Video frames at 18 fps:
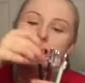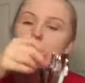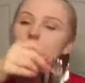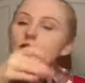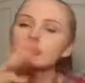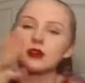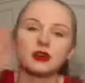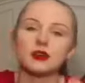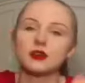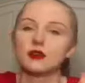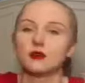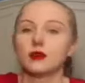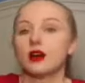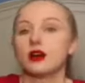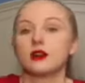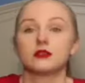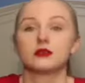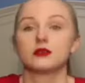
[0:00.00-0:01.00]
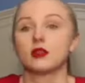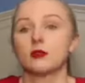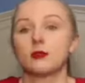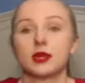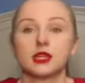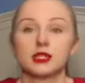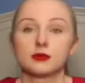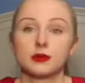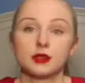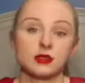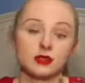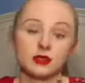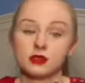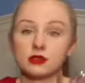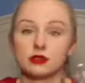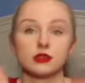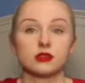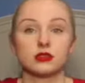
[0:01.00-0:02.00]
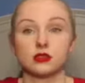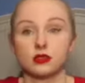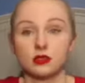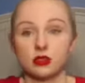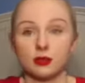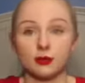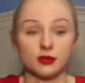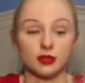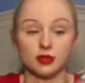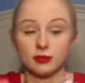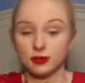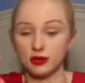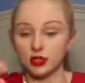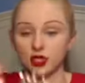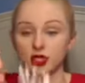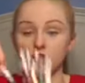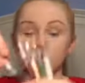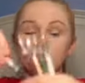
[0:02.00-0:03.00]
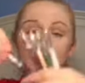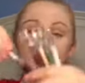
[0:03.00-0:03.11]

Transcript: and I, was, I don't know why I was so explain this, it's just a sharpener, but like